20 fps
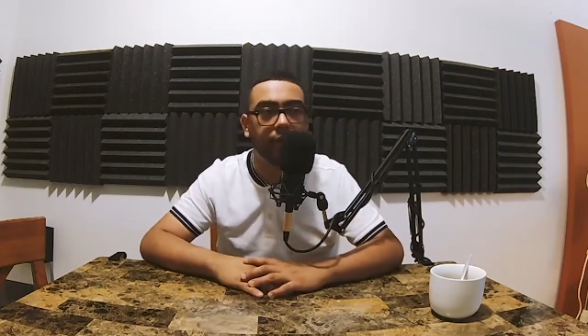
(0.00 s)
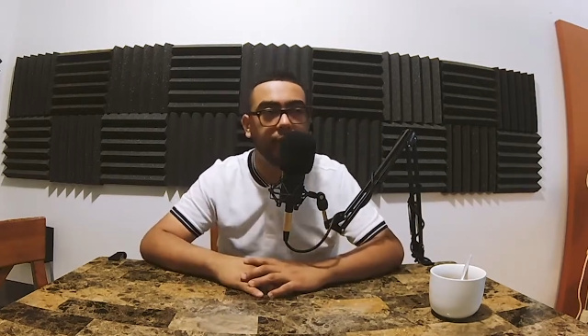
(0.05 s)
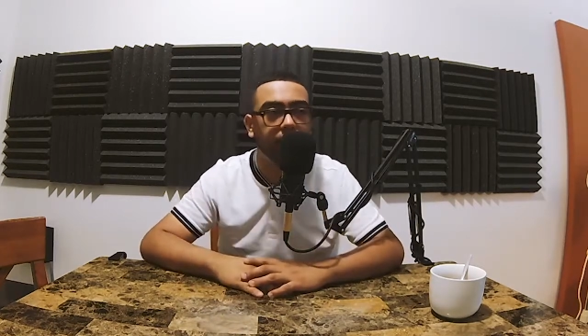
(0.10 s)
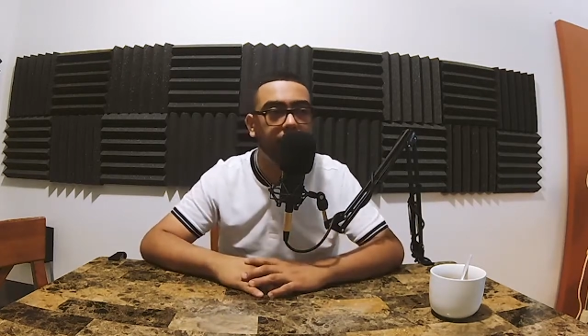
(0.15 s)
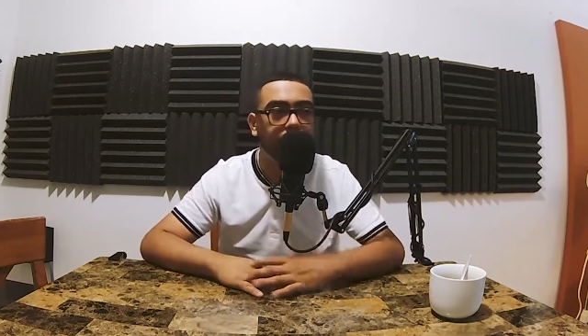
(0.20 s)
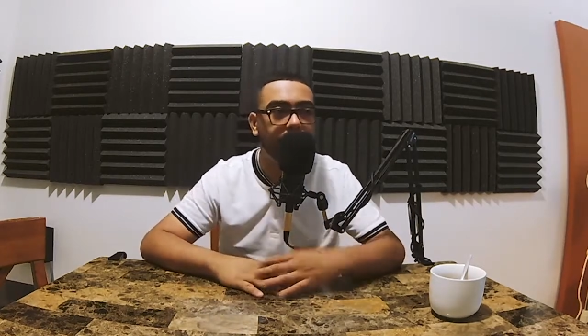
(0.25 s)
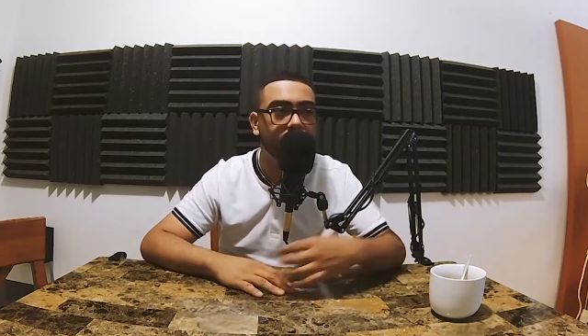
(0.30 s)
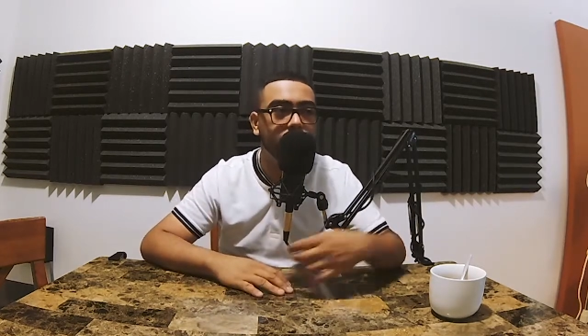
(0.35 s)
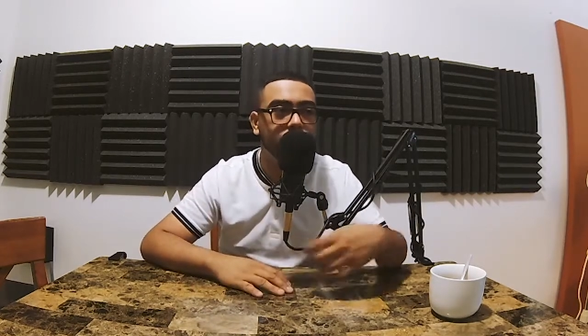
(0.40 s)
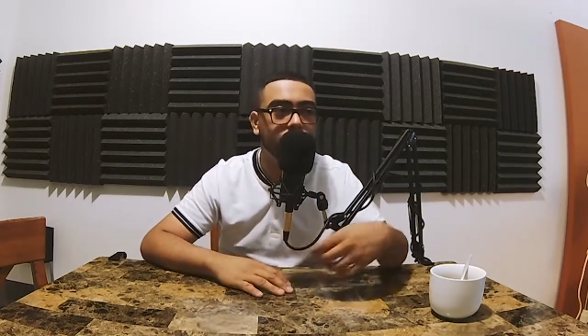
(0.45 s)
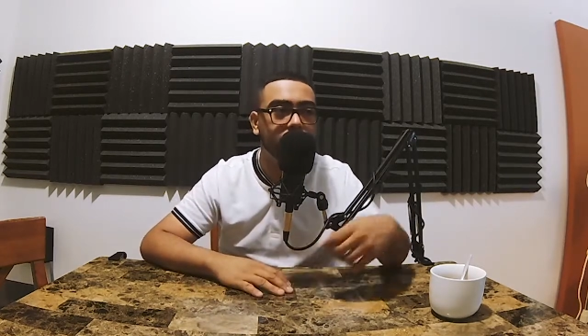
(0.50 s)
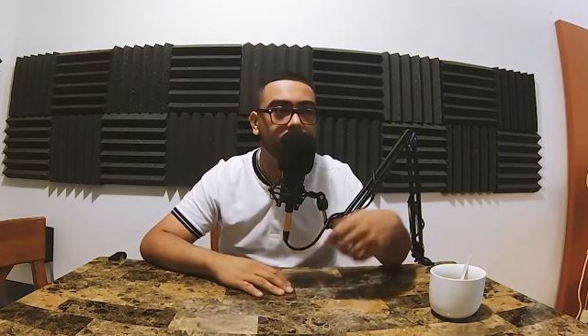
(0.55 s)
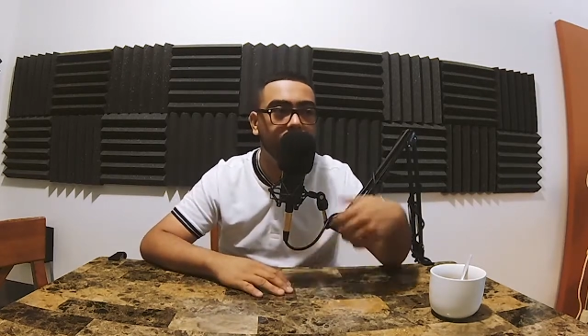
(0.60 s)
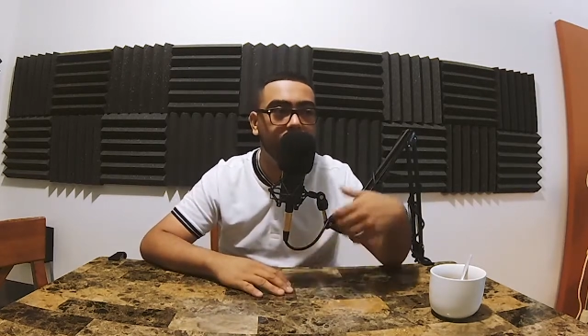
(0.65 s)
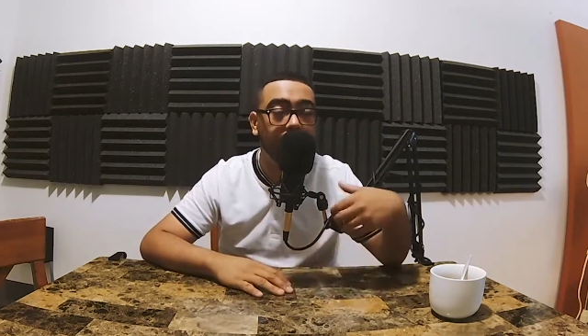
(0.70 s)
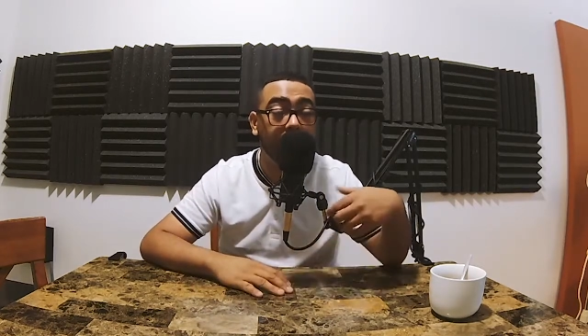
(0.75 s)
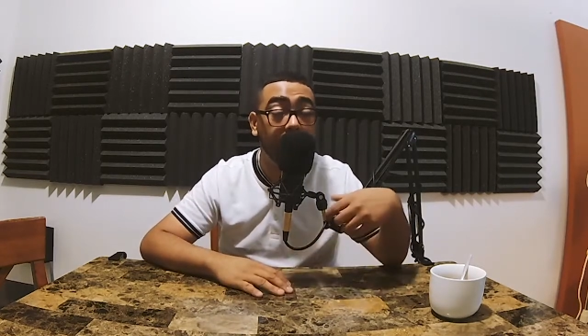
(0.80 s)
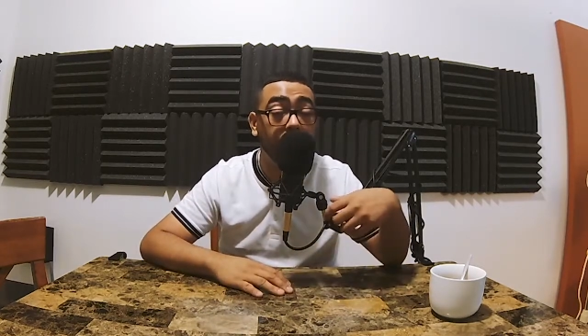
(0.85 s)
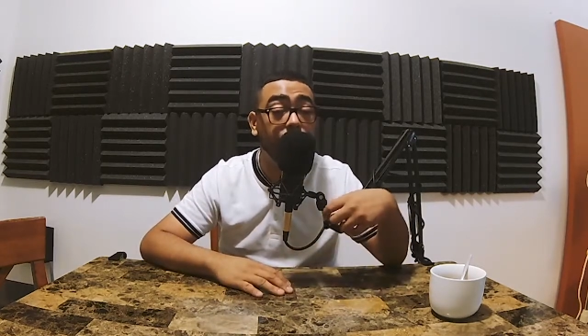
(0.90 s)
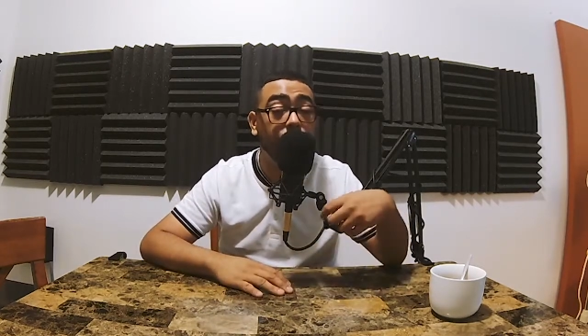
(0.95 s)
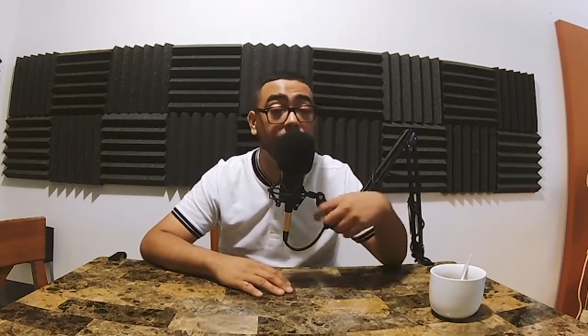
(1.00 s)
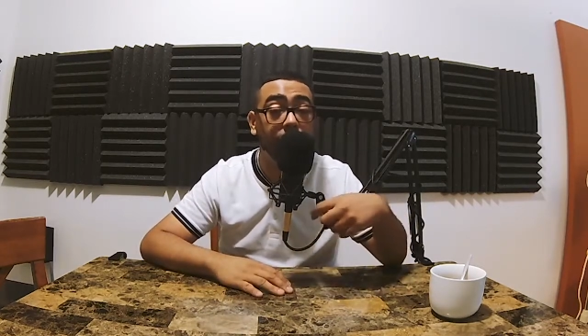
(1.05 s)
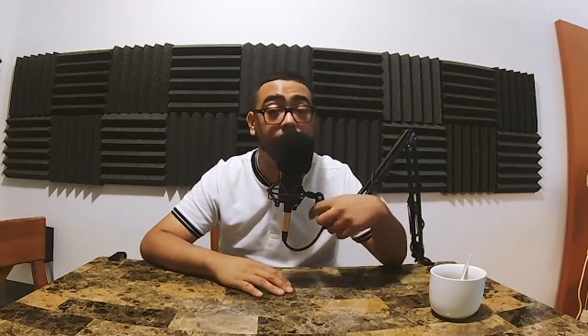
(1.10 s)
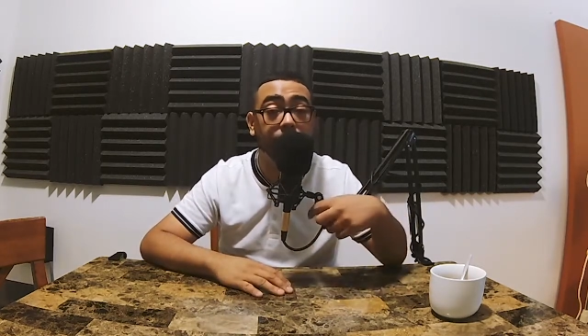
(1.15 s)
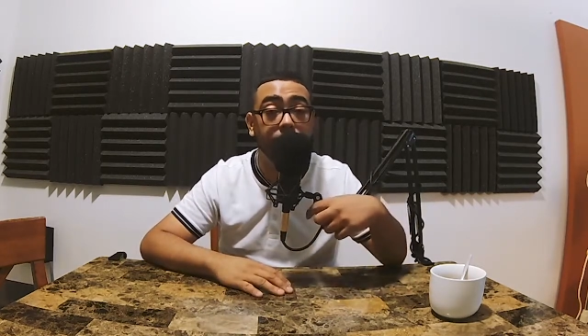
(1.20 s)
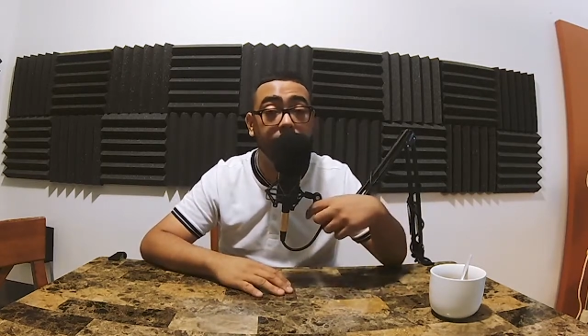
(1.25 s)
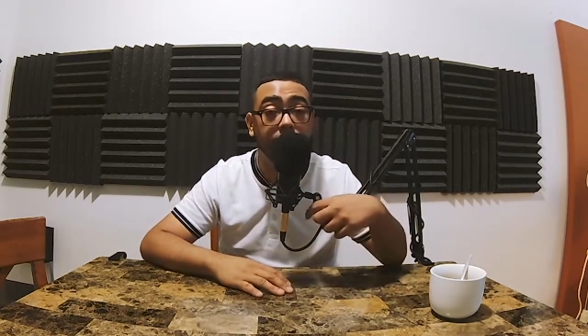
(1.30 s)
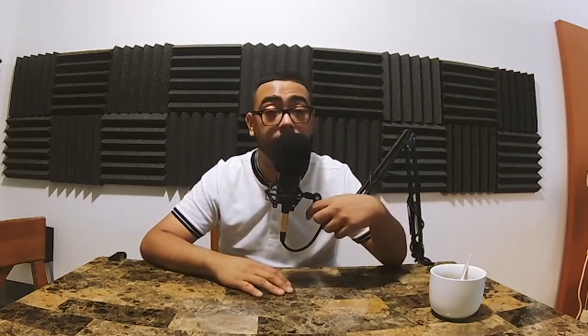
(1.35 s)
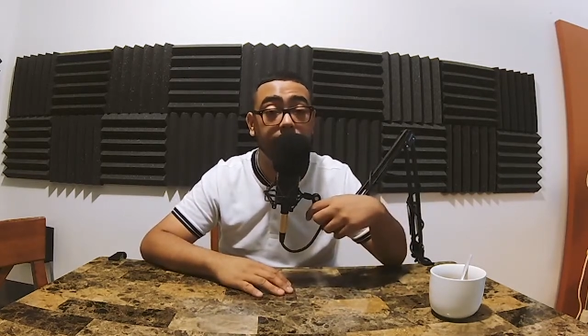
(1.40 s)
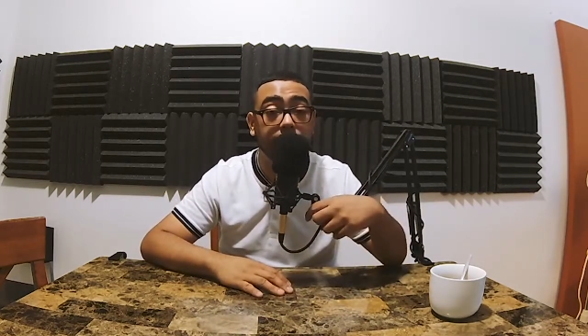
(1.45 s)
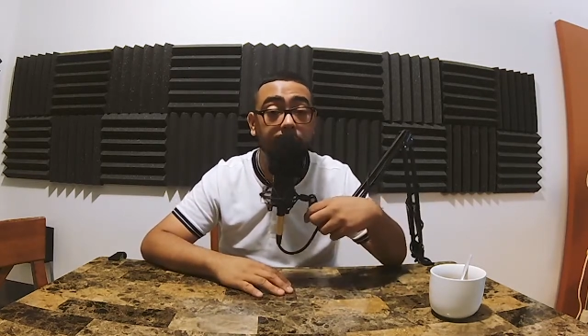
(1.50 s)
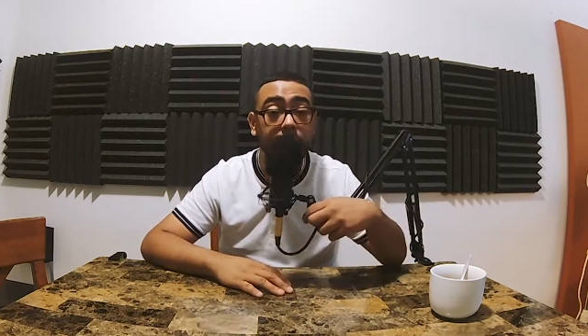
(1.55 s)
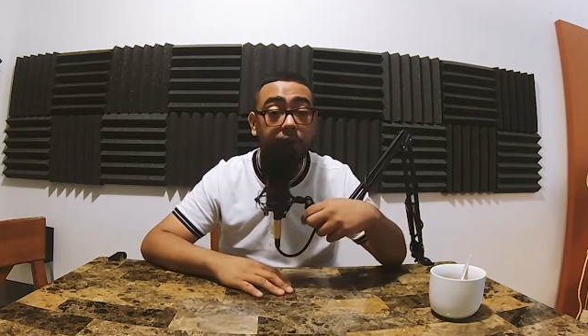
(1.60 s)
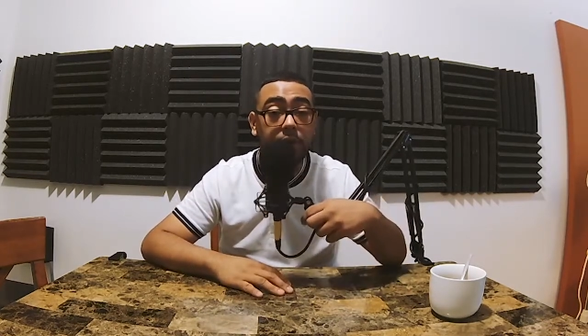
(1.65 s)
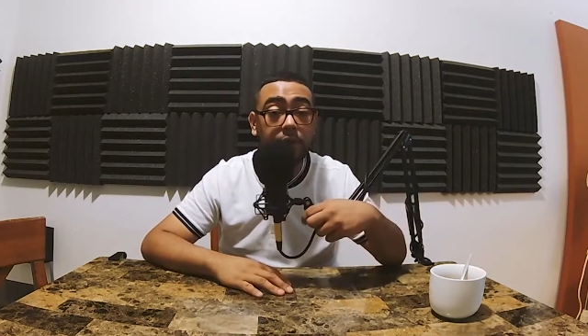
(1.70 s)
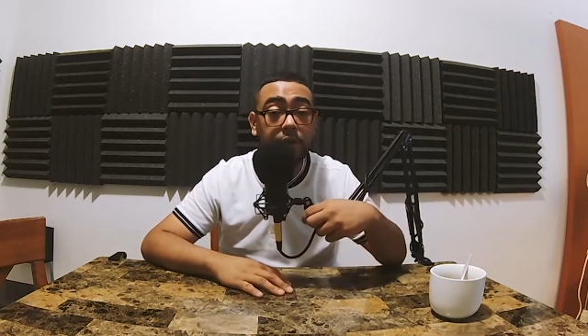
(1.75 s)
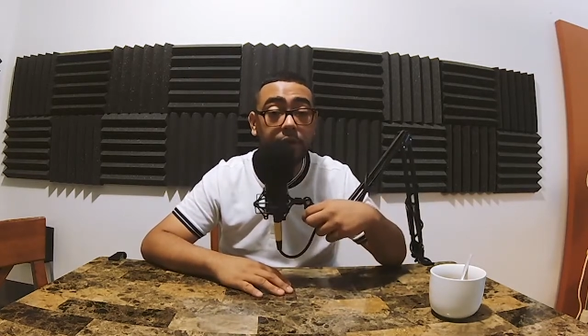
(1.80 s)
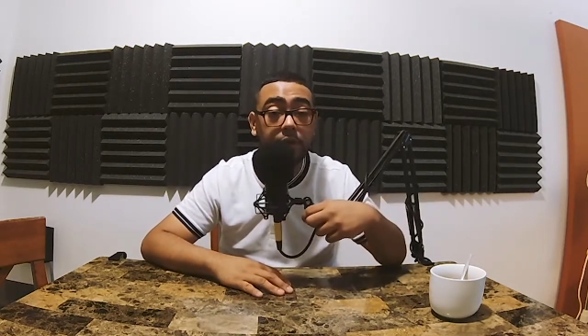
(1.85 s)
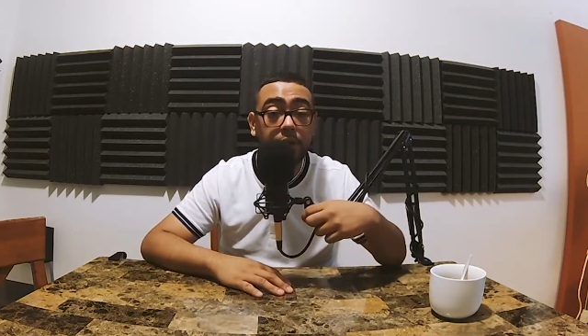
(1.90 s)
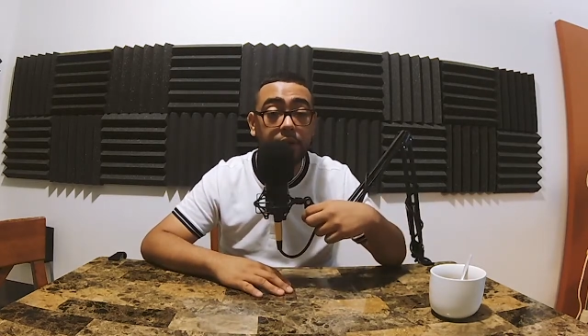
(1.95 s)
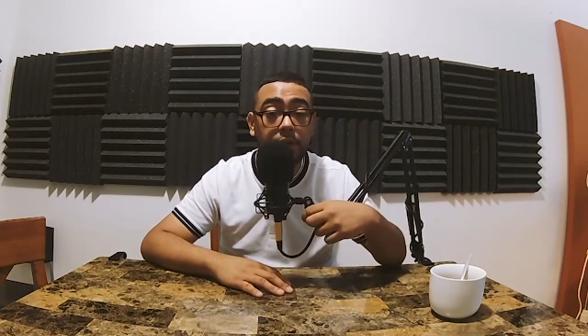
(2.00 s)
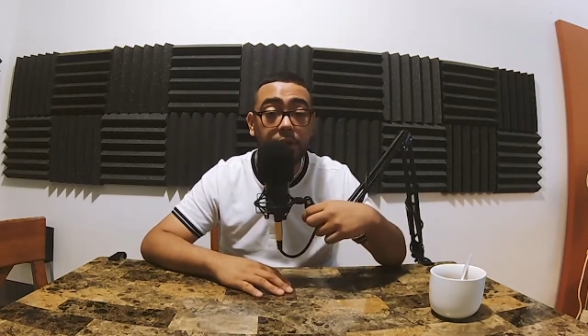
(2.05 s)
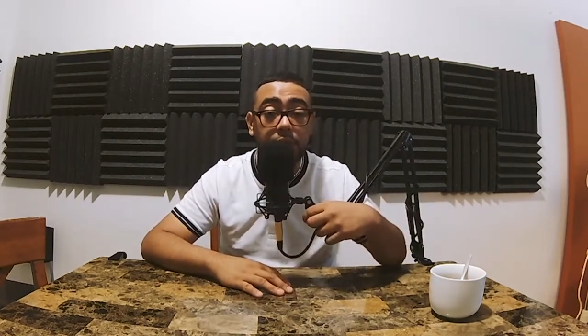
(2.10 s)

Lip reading: Like, that shit helped like a motherfucker.